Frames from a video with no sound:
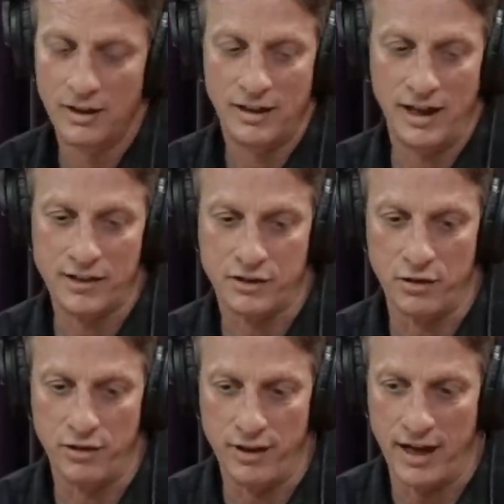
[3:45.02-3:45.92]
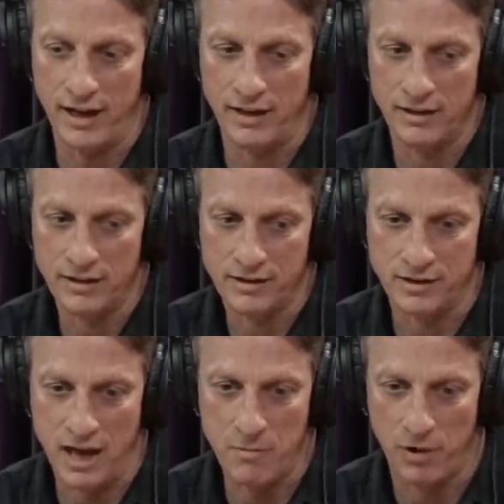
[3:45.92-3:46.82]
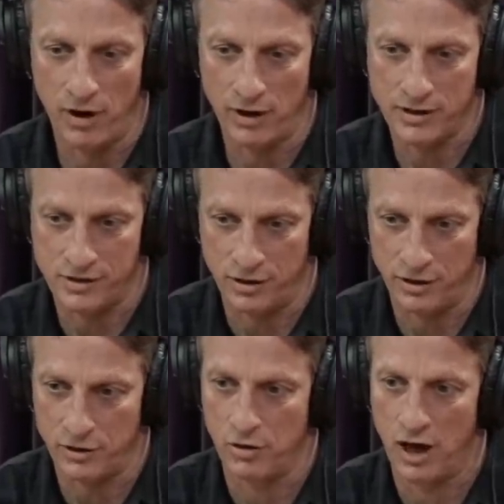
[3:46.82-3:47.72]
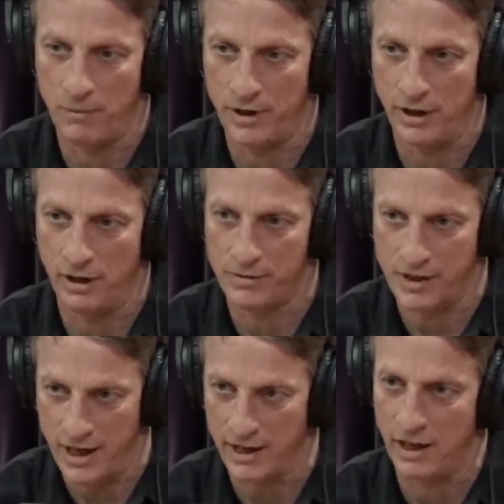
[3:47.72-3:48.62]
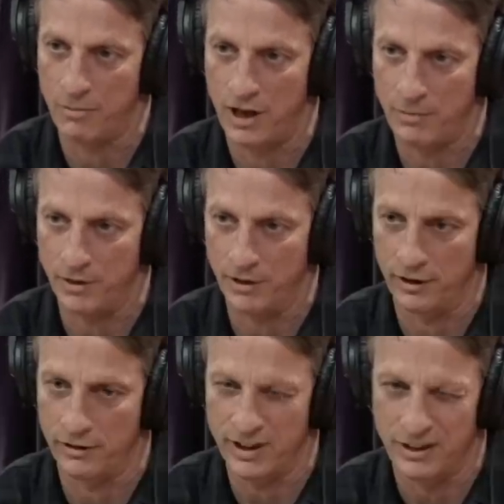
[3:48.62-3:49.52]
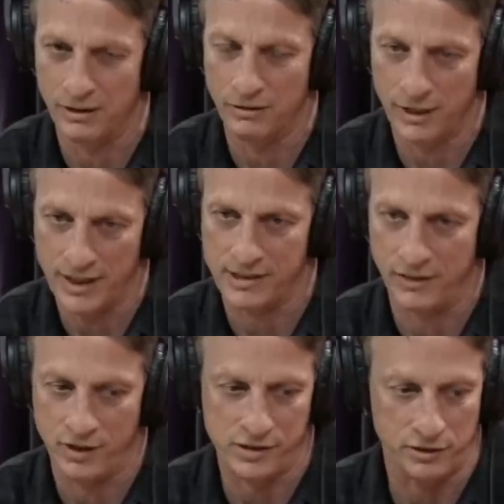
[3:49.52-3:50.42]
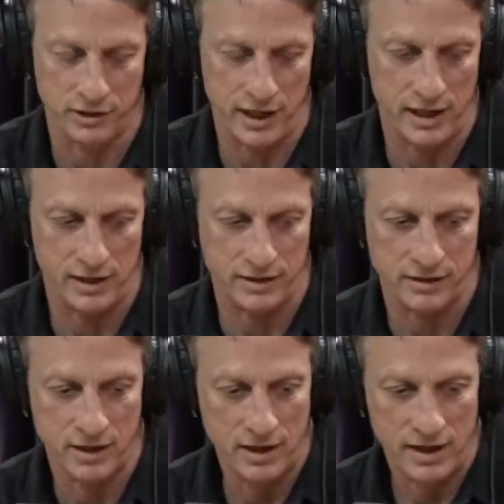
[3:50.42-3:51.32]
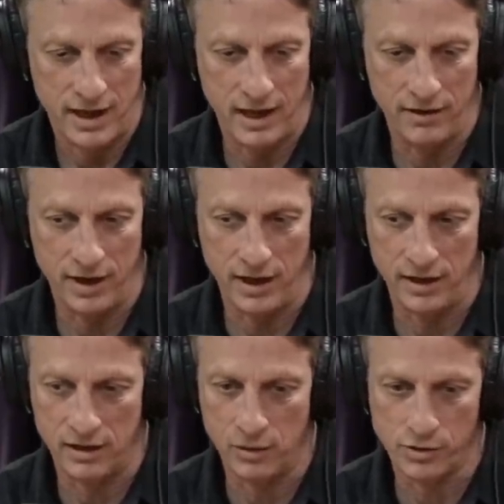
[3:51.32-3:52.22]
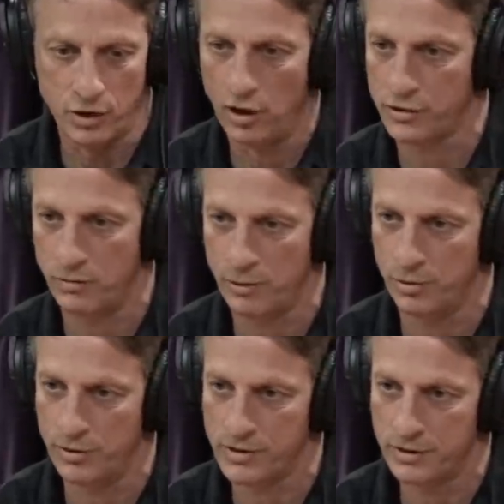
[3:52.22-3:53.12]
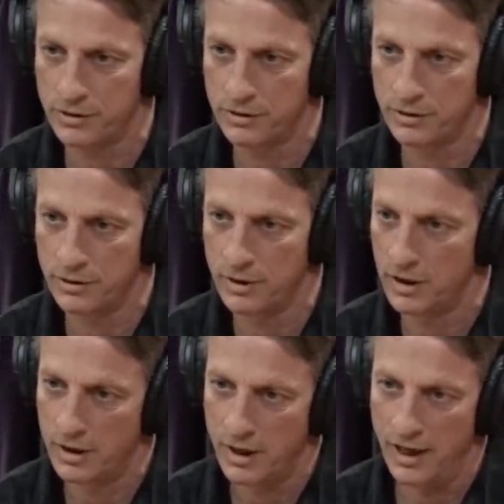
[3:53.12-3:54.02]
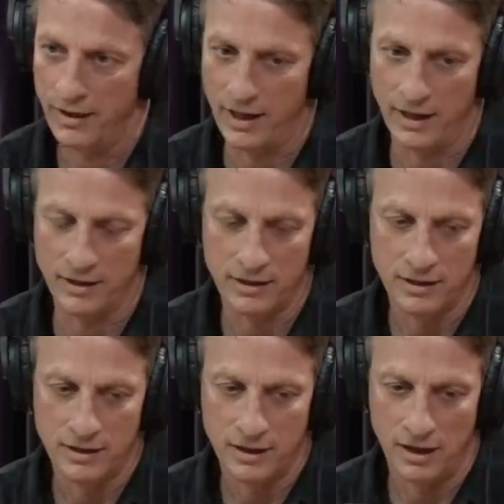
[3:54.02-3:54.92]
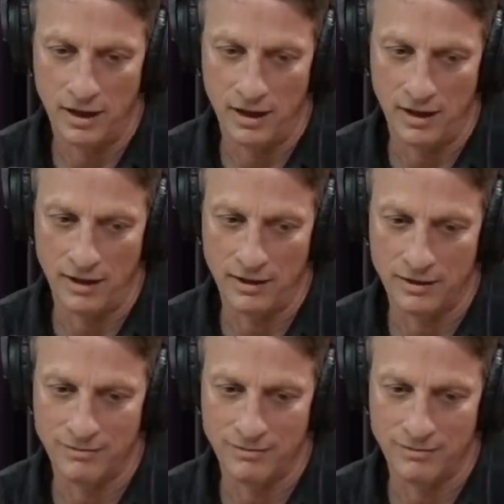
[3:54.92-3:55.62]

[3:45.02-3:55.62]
and so then skate parks started cropping up skating got popular in the late 70s early 80s and then it was all swimming pools and then uh,